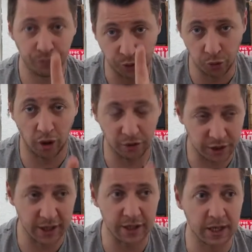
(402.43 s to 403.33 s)
Do not
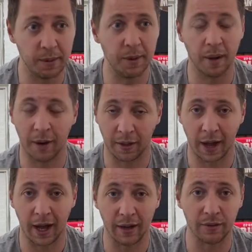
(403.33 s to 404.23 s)
set your GBB up like
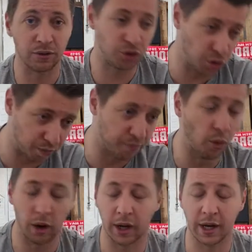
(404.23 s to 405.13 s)
that. You're
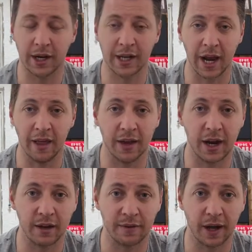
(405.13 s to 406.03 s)
more likely to kill it than
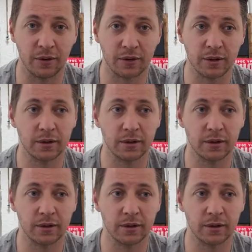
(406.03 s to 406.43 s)
anything else.